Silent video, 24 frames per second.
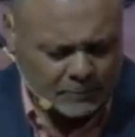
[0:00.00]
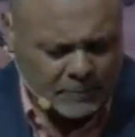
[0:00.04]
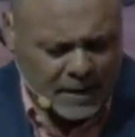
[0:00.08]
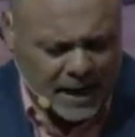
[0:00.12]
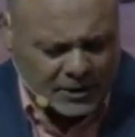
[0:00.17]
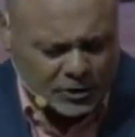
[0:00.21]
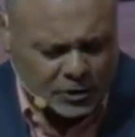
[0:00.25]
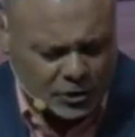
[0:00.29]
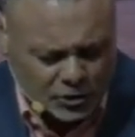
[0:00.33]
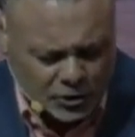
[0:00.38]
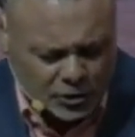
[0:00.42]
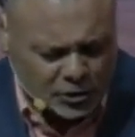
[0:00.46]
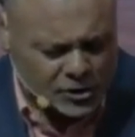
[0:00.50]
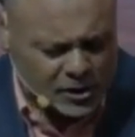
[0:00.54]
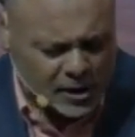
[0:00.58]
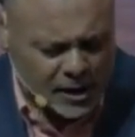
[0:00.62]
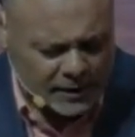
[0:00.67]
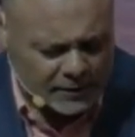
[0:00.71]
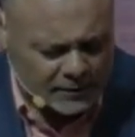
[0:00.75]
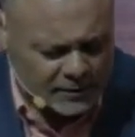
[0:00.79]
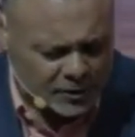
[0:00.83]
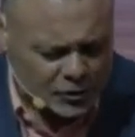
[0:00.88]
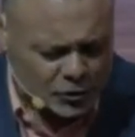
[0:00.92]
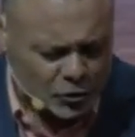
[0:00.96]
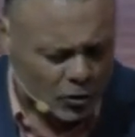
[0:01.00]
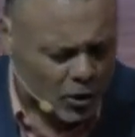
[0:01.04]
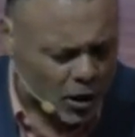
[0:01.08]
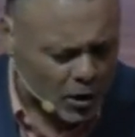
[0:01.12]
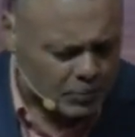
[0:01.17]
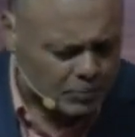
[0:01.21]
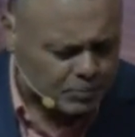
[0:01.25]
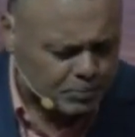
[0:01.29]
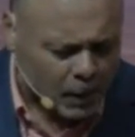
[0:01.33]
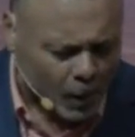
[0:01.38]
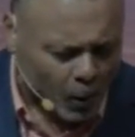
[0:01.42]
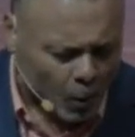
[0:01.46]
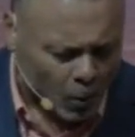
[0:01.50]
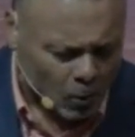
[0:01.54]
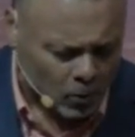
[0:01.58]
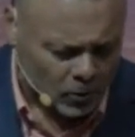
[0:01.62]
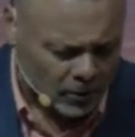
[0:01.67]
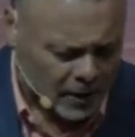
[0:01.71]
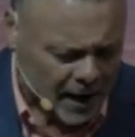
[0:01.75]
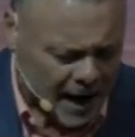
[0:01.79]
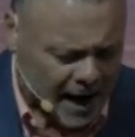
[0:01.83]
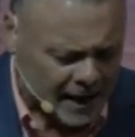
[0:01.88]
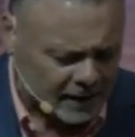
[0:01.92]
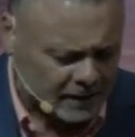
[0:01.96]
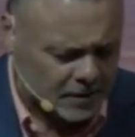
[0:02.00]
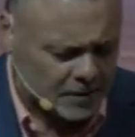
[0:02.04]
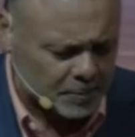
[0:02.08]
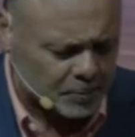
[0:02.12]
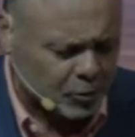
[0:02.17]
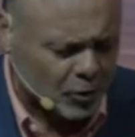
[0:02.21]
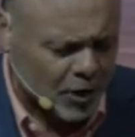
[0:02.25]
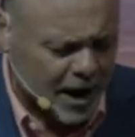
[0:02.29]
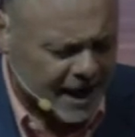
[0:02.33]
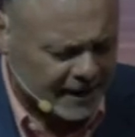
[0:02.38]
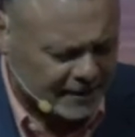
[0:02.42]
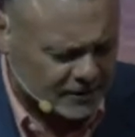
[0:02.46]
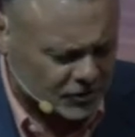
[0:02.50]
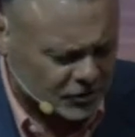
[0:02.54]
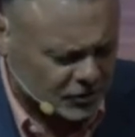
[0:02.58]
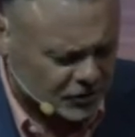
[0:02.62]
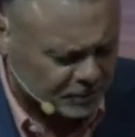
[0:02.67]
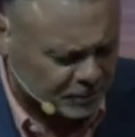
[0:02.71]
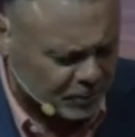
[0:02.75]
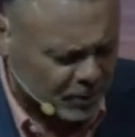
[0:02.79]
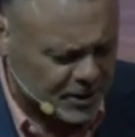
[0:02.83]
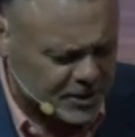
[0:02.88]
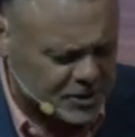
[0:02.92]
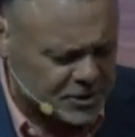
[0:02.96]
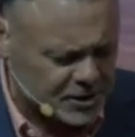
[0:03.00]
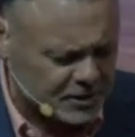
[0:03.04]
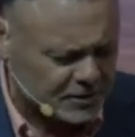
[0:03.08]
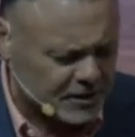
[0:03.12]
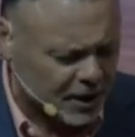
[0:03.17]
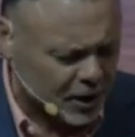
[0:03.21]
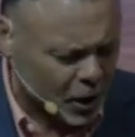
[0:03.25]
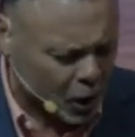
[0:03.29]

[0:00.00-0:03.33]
Messages like this are not born out of the practice of preaching,